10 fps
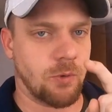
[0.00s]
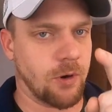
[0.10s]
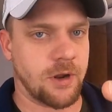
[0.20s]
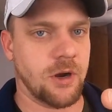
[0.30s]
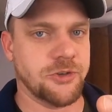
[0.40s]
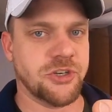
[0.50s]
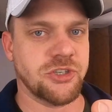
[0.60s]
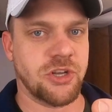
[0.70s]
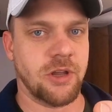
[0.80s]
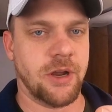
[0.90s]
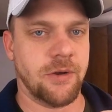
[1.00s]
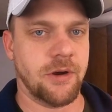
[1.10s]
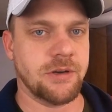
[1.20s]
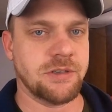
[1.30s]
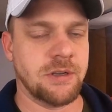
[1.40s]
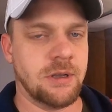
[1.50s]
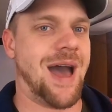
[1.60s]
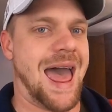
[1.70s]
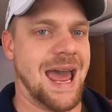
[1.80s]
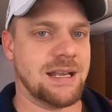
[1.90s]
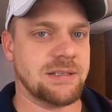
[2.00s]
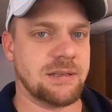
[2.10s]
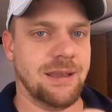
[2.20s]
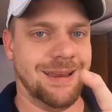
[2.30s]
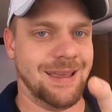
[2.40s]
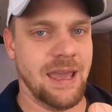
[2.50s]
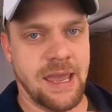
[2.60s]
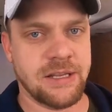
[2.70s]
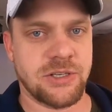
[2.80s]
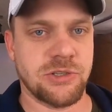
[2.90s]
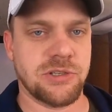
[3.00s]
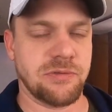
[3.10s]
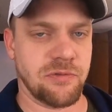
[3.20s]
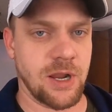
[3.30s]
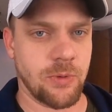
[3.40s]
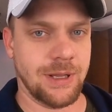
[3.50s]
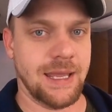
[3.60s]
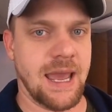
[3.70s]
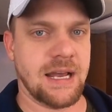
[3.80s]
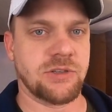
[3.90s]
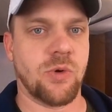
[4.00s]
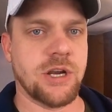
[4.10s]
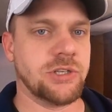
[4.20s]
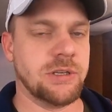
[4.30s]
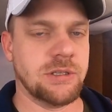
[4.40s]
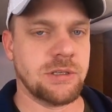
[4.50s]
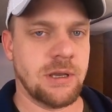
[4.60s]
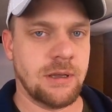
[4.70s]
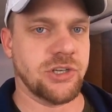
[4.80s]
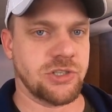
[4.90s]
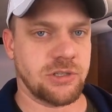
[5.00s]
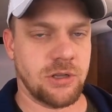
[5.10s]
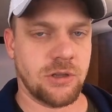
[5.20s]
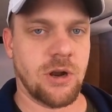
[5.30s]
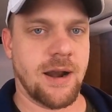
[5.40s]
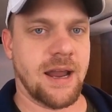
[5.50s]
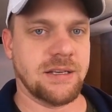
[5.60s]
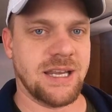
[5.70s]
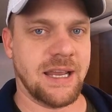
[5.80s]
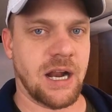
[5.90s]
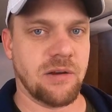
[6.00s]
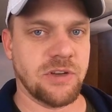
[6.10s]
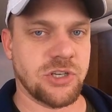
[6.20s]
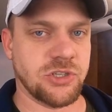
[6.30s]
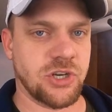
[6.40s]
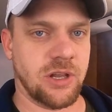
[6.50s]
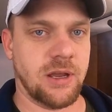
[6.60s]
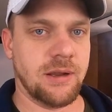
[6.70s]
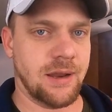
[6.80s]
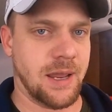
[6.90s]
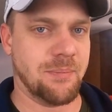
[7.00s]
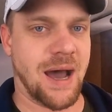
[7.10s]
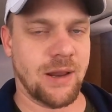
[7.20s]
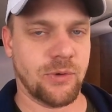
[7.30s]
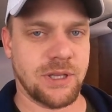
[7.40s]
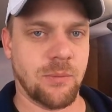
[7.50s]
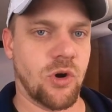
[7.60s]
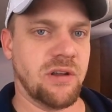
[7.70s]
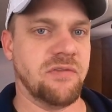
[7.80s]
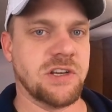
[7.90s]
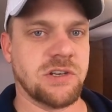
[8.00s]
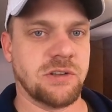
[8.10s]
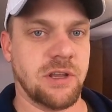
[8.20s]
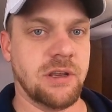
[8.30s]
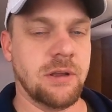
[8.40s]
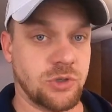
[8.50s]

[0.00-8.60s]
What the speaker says: or current chinchilla owners to ask and get answers to frequently asked questions and just learn how to take care of a chinchilla and bond with them more efficiently.